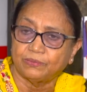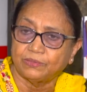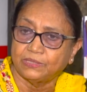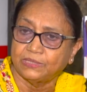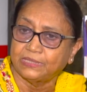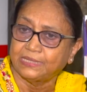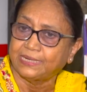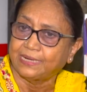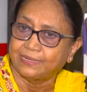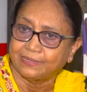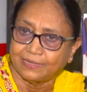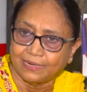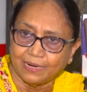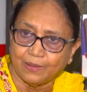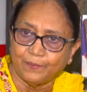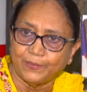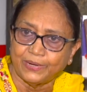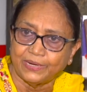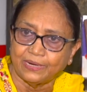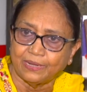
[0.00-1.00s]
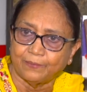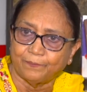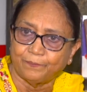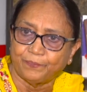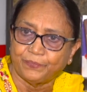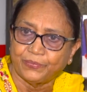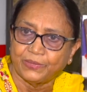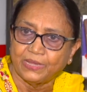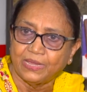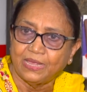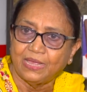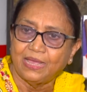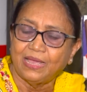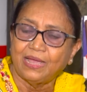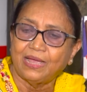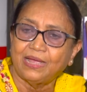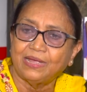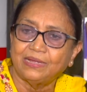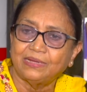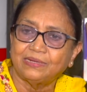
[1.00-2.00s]
in Kannada medium.
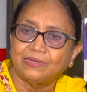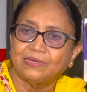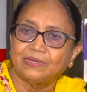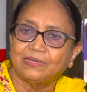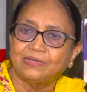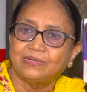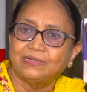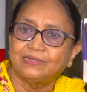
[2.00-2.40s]
And